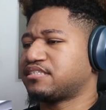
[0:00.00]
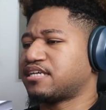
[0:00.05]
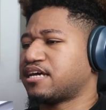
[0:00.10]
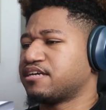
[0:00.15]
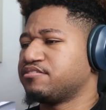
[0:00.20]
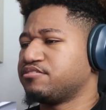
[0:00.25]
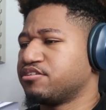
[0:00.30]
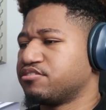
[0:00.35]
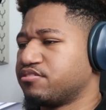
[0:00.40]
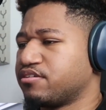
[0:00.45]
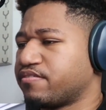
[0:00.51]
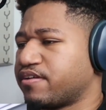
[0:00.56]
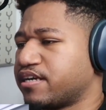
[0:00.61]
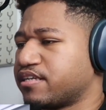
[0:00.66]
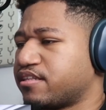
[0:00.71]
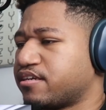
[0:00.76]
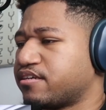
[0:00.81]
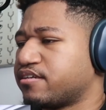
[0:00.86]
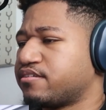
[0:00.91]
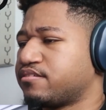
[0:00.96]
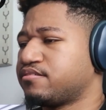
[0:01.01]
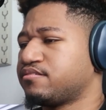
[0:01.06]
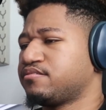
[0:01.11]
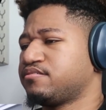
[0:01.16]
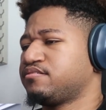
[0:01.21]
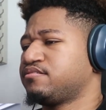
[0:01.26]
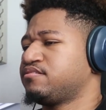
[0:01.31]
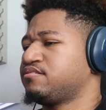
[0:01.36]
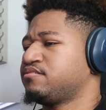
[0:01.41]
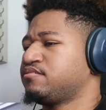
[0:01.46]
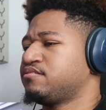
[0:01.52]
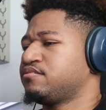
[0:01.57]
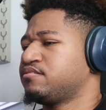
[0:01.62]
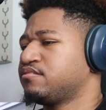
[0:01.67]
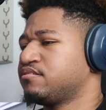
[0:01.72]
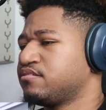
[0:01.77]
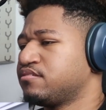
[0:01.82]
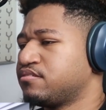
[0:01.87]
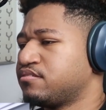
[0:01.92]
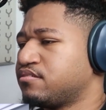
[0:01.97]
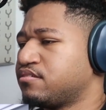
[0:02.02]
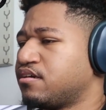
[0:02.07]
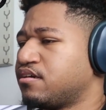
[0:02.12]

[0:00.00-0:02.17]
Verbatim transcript: That's how you do it right there.